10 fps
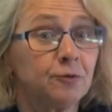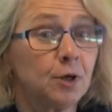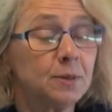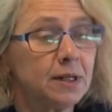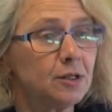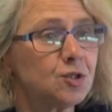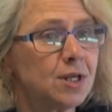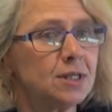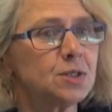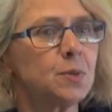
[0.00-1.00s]
formed English
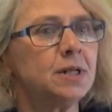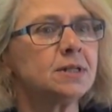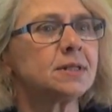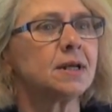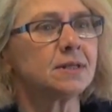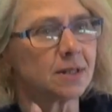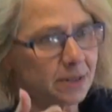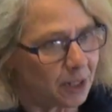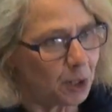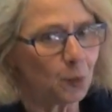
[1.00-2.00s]
sentence when he says, I'll
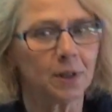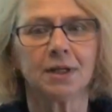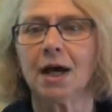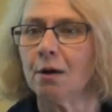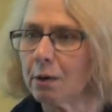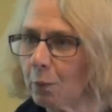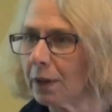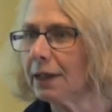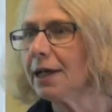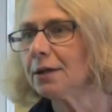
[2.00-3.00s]
tell you one now and
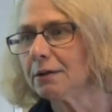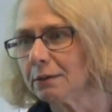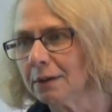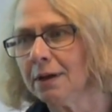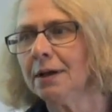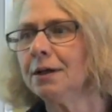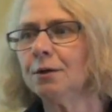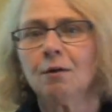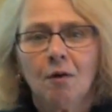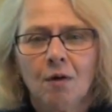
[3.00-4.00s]
one later. And, you
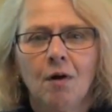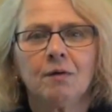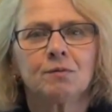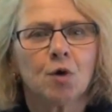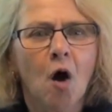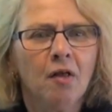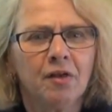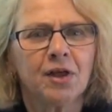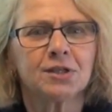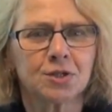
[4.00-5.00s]
know, so all
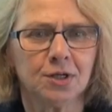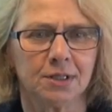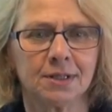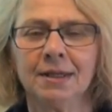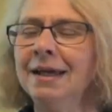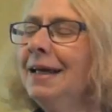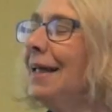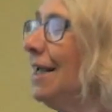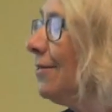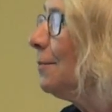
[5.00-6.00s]
of that's good.
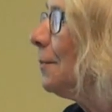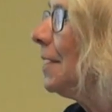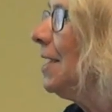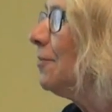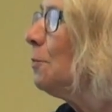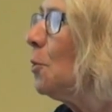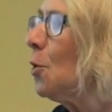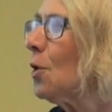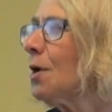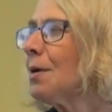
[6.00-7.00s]
Even, even
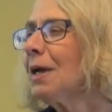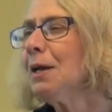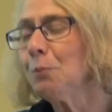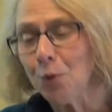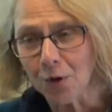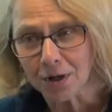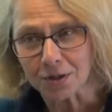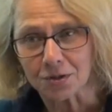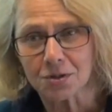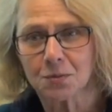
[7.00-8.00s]
more
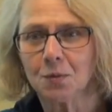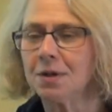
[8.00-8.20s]
important